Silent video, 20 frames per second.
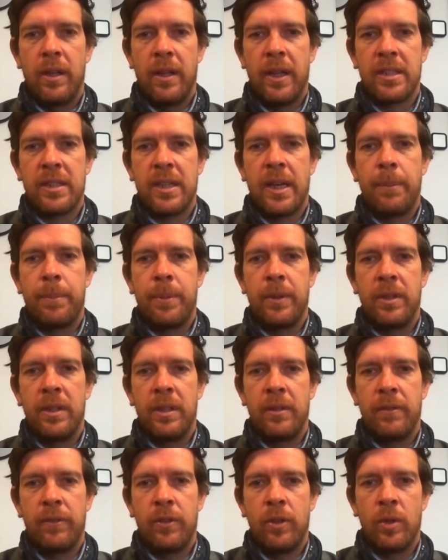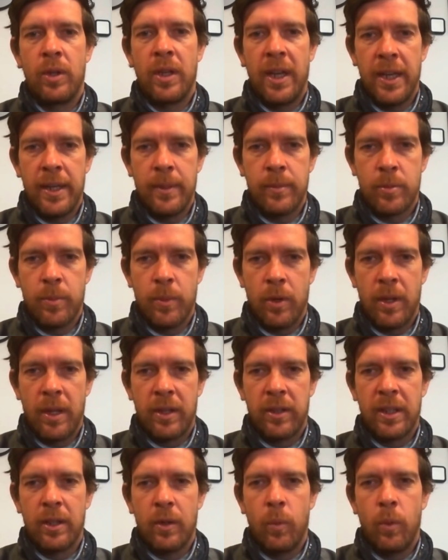and that's happened in a few games but
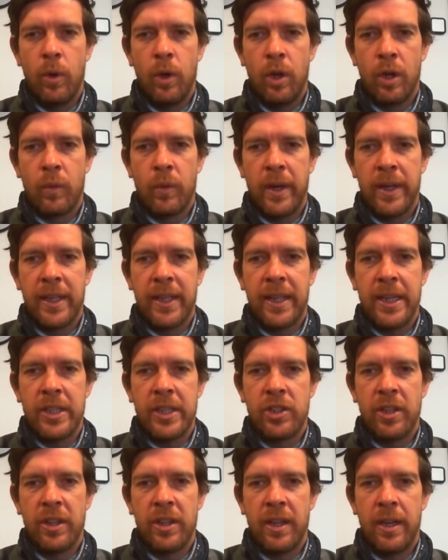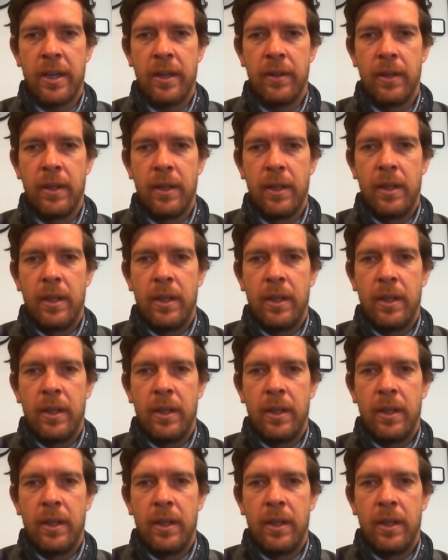i think the work rate gets you there